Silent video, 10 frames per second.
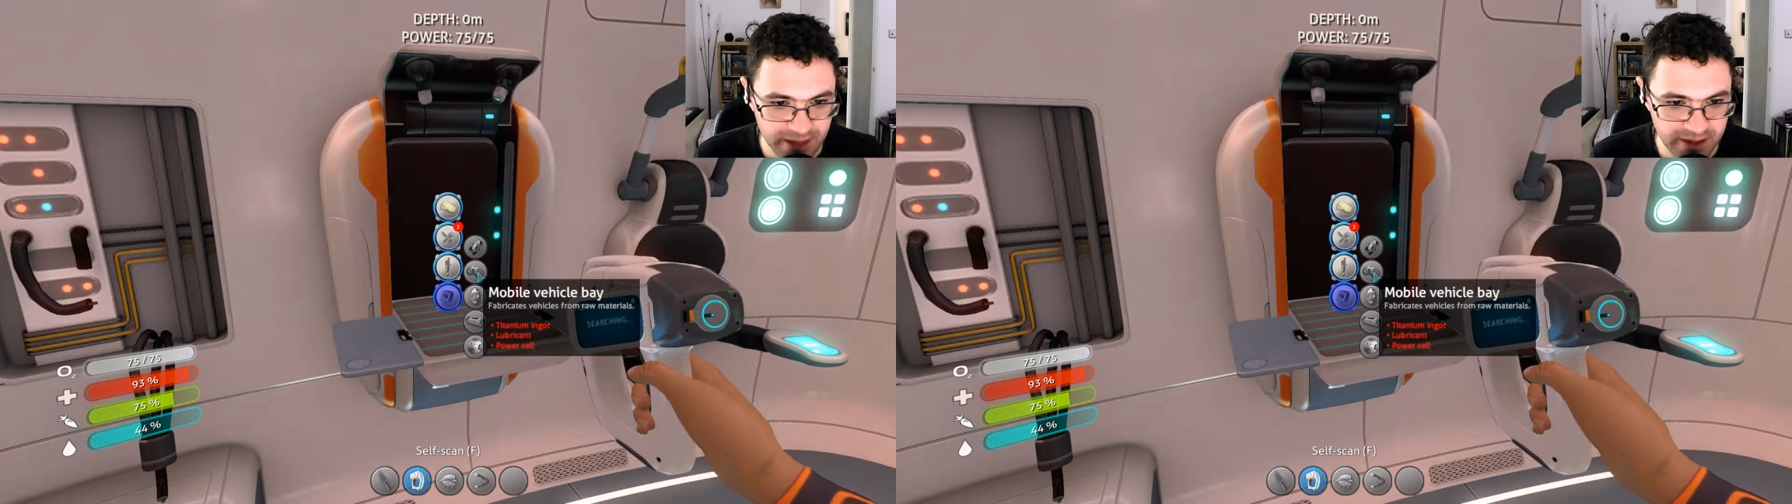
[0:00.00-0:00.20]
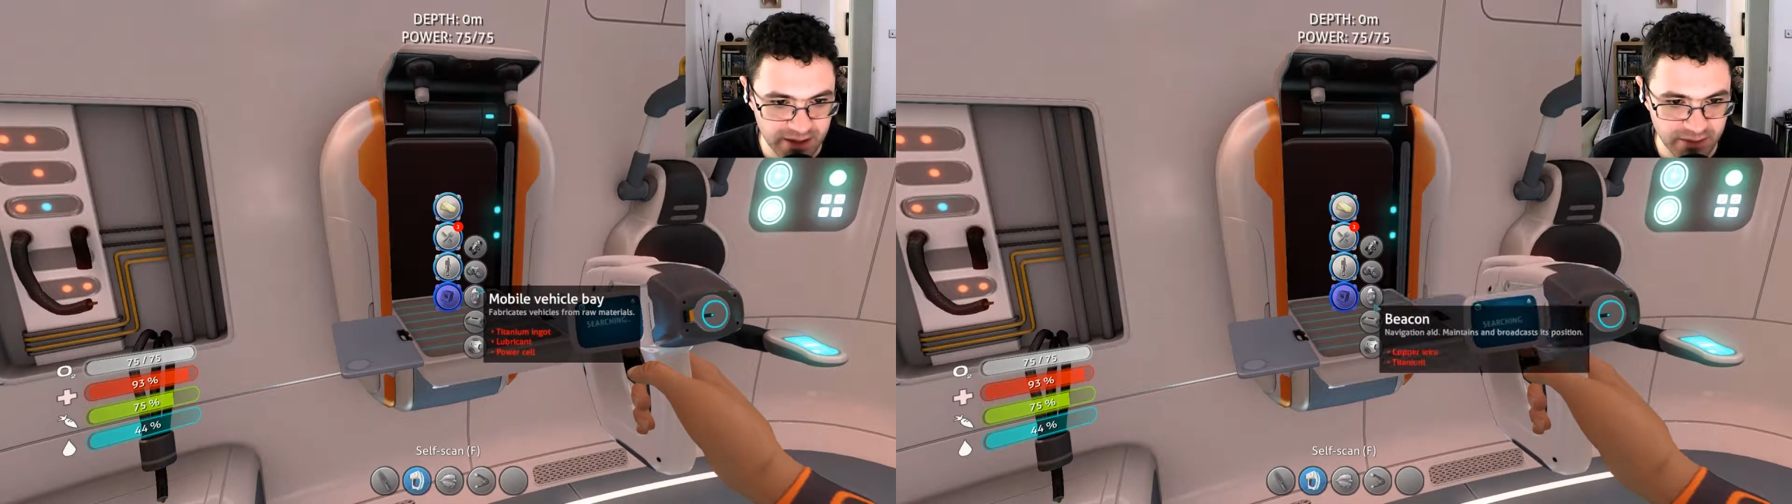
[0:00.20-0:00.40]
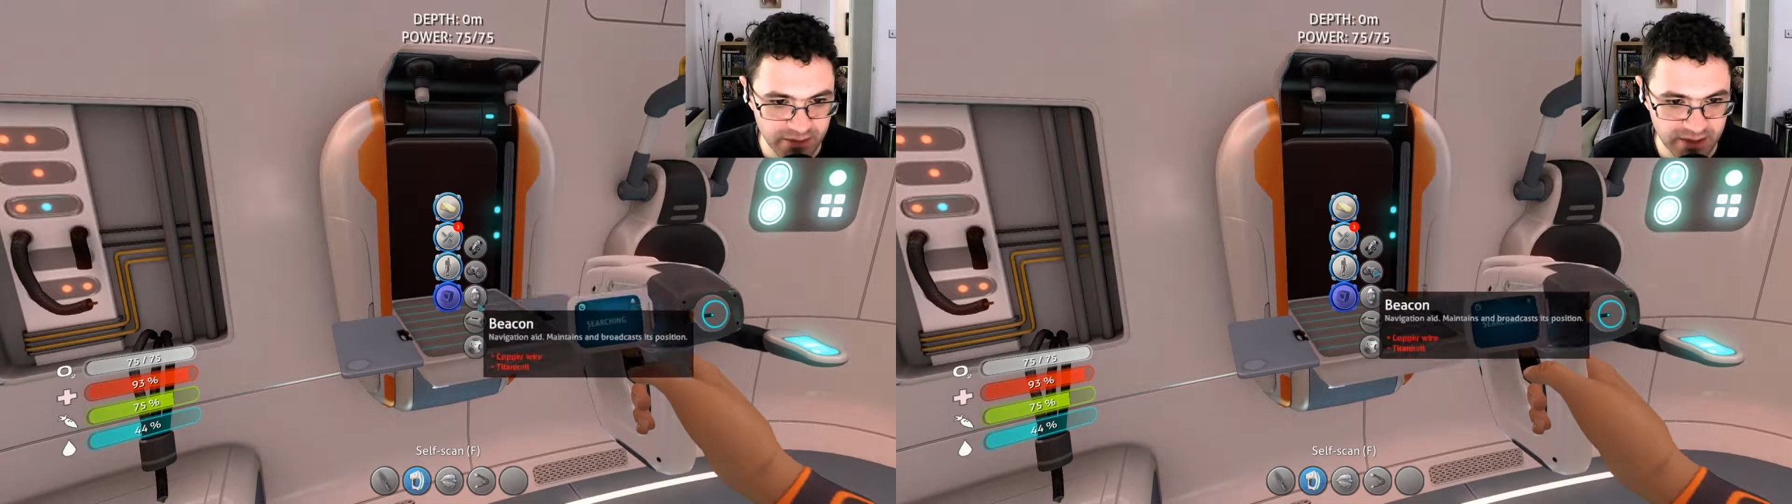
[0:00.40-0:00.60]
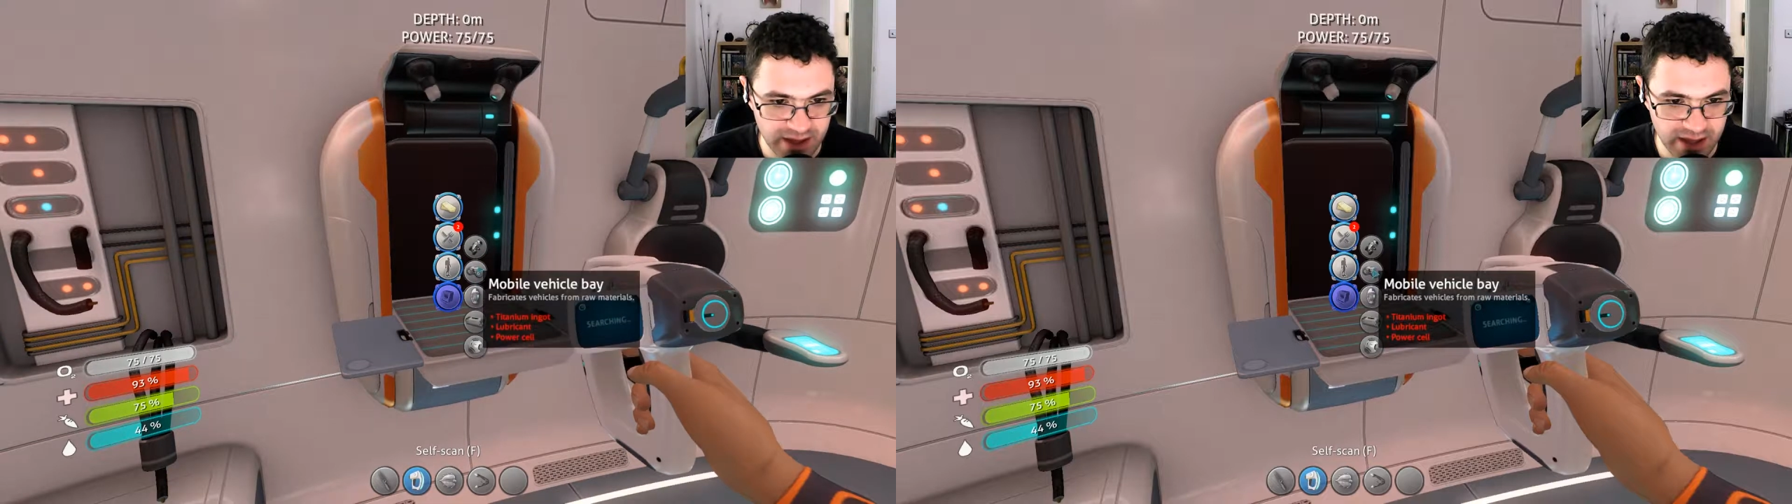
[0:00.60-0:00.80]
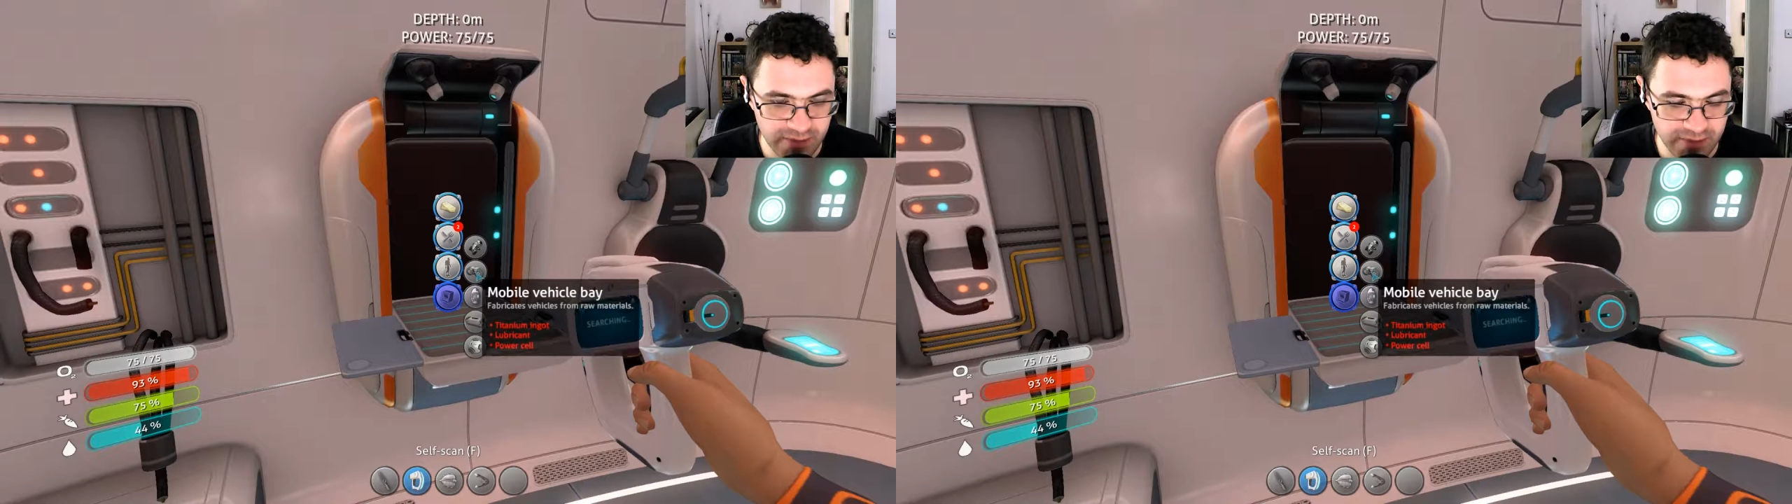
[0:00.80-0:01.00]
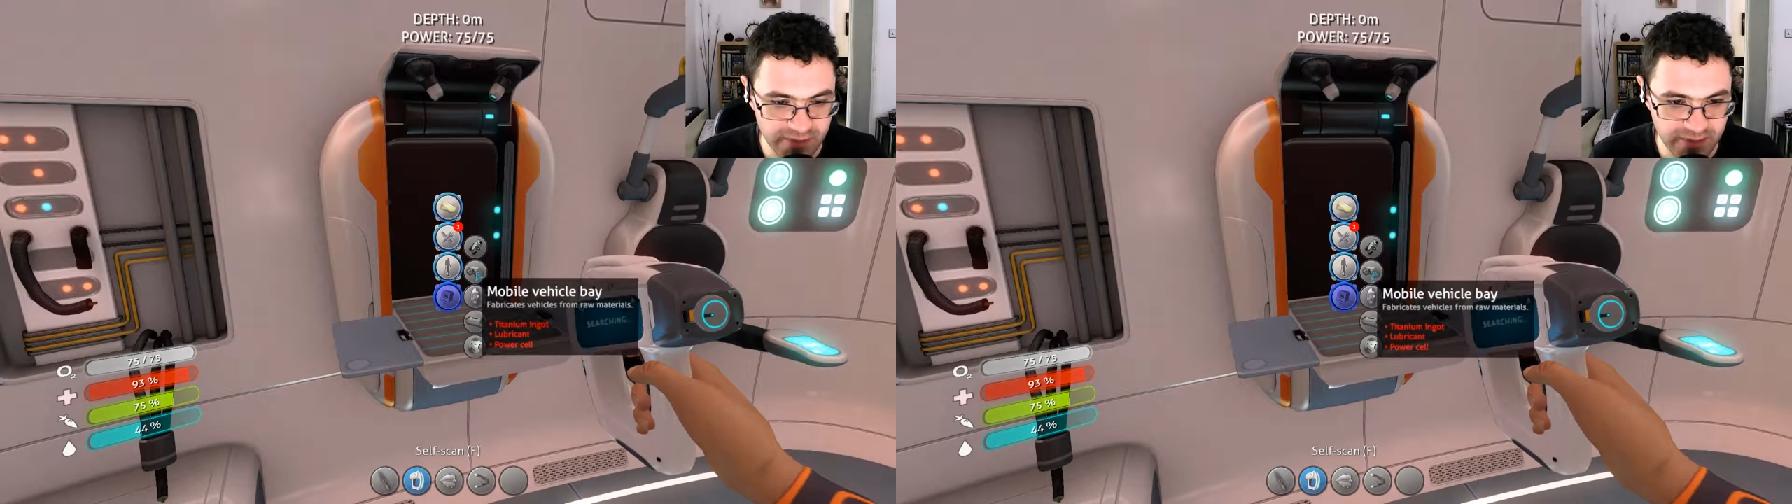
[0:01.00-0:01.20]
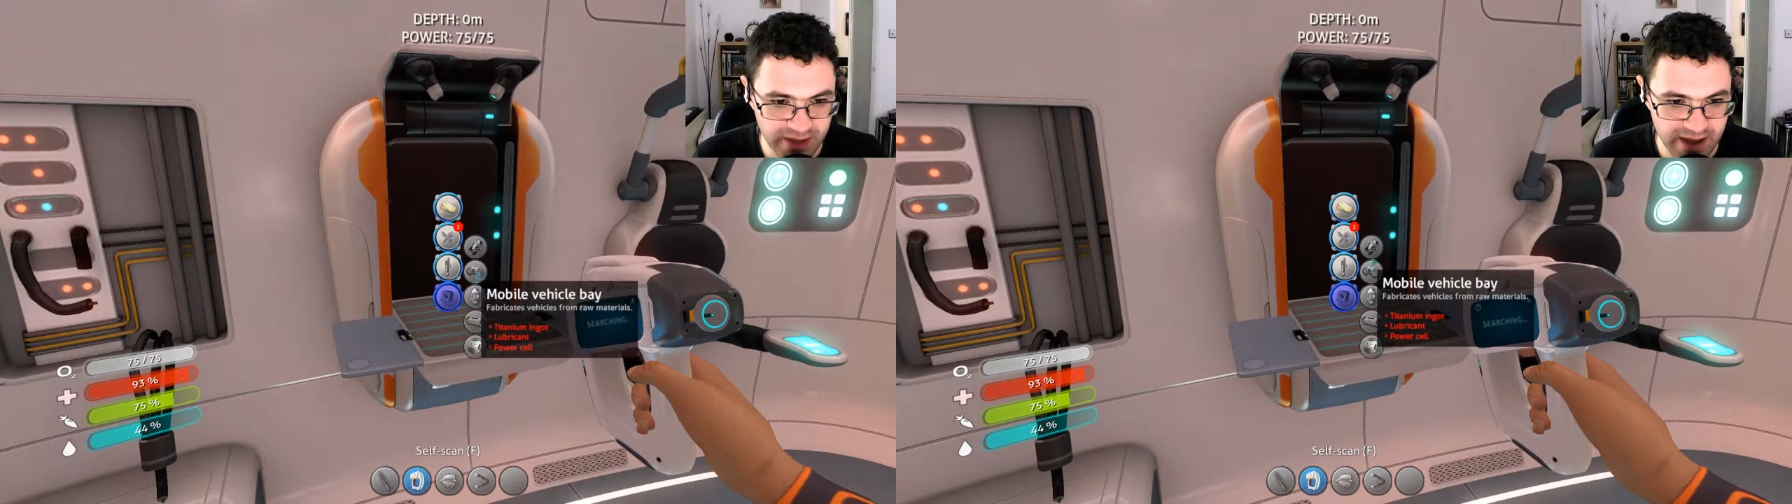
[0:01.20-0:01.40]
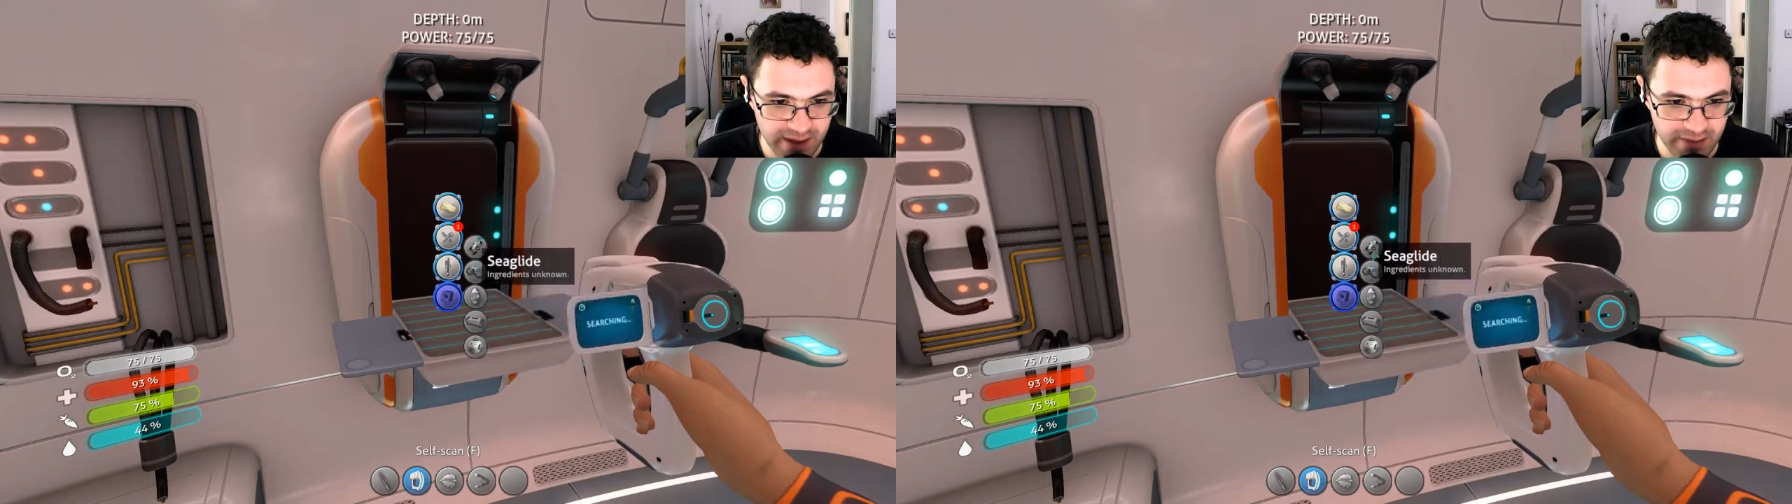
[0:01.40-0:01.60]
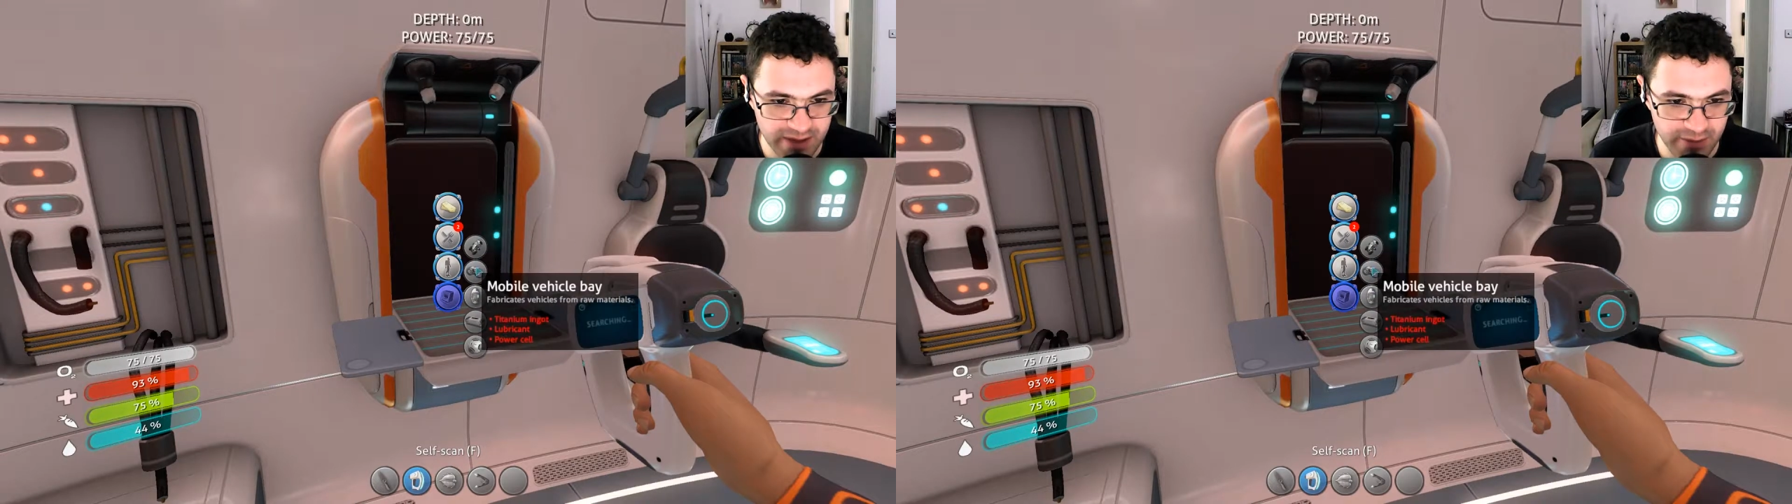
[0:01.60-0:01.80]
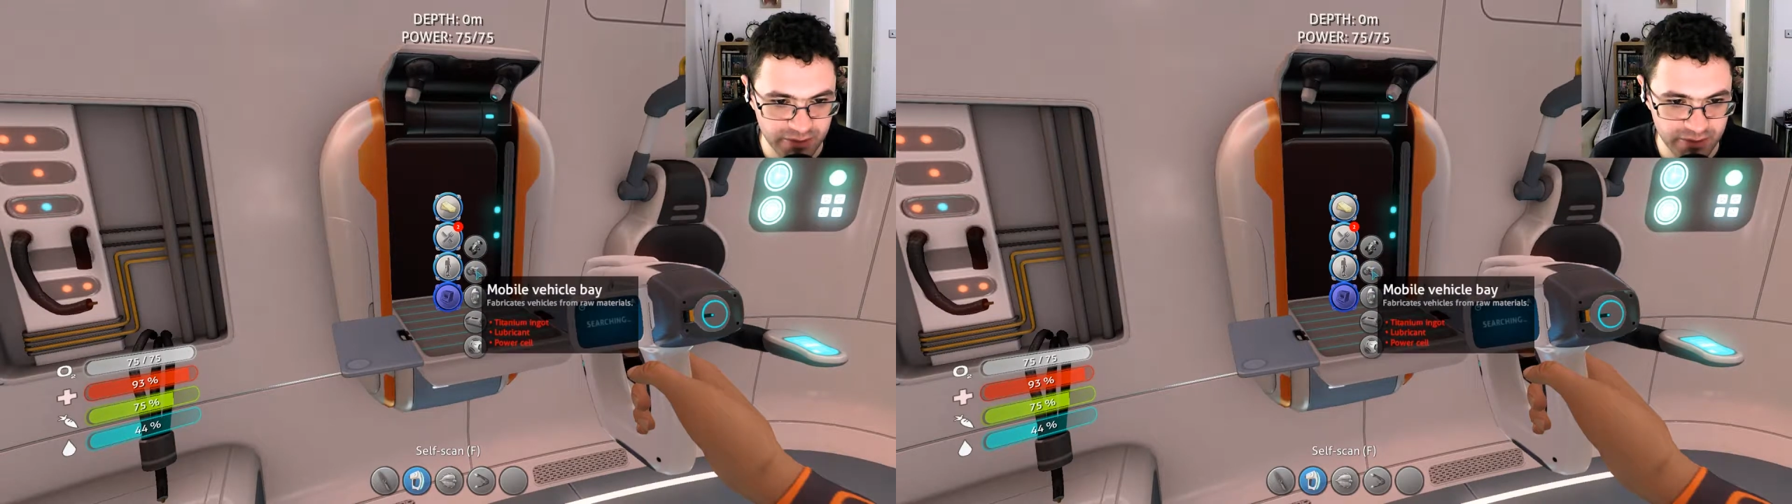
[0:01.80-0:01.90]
I don't need the habitat